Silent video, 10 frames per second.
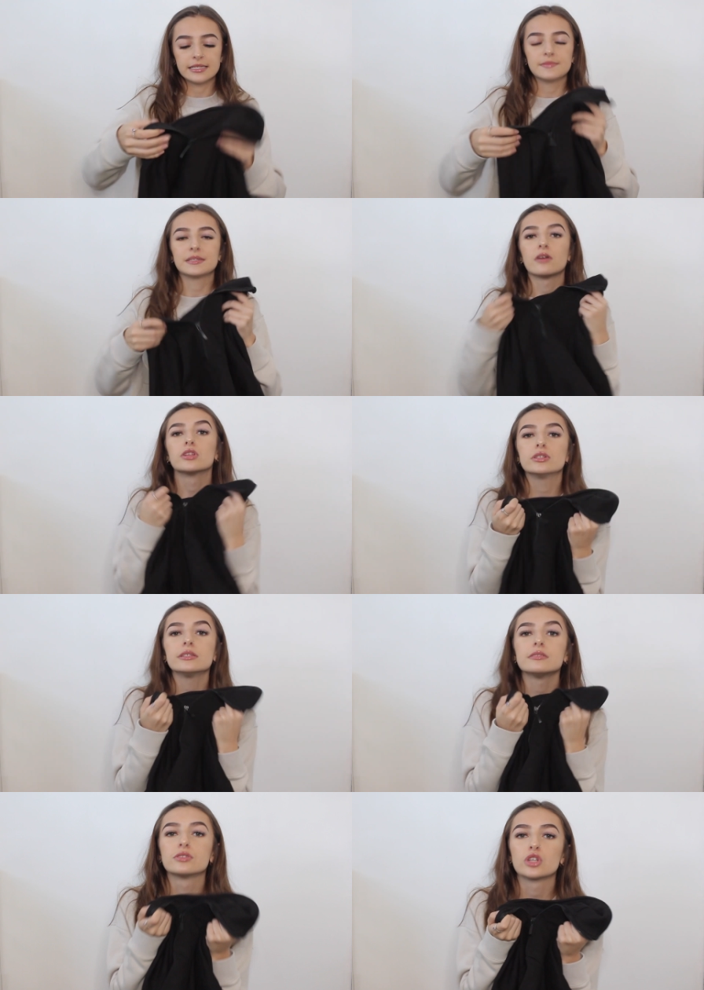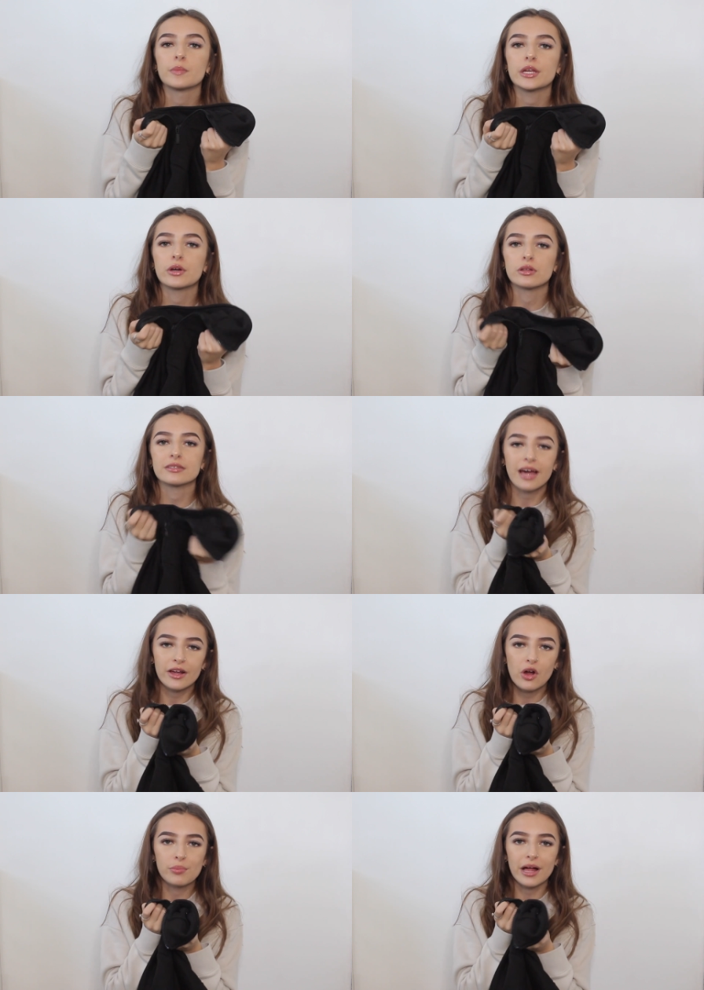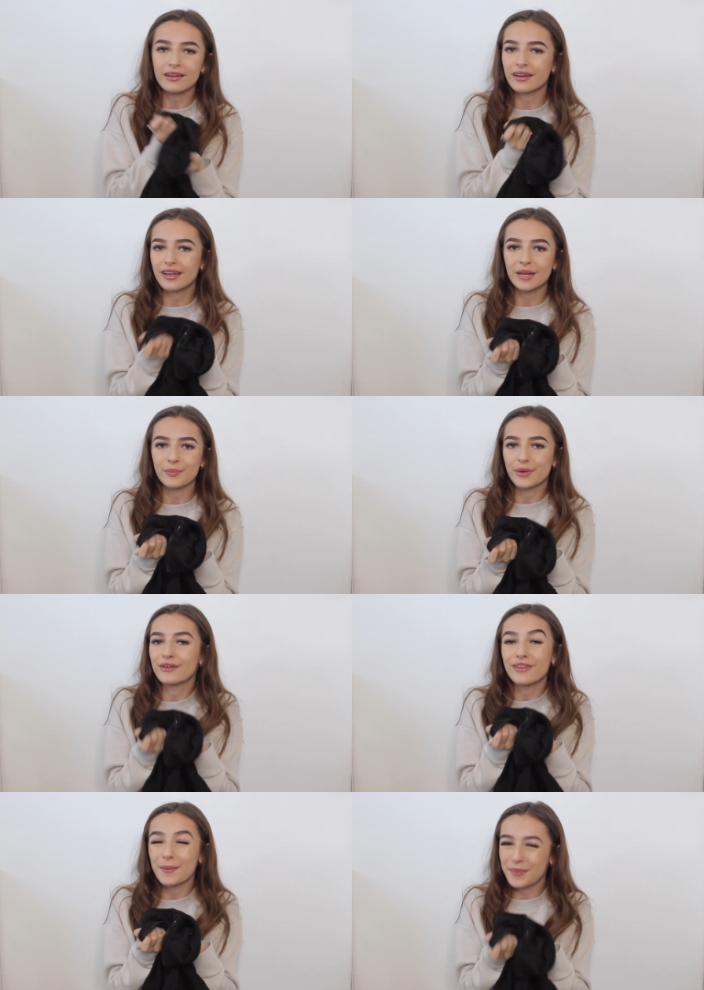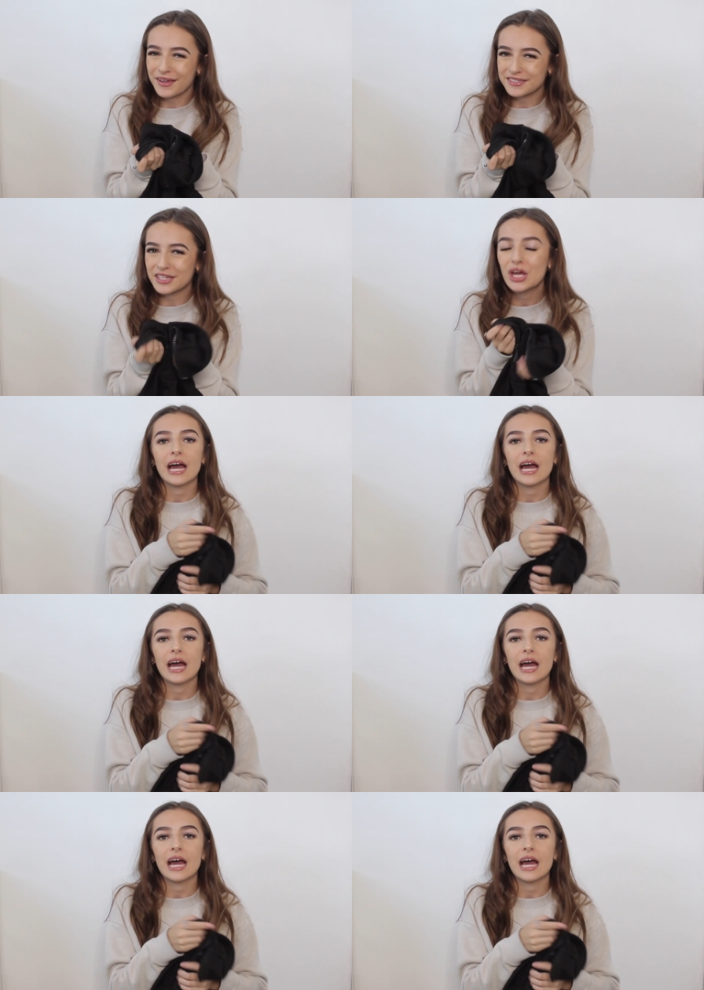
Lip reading: Is it down? They do this in so many colours. I got black again because I'm basic.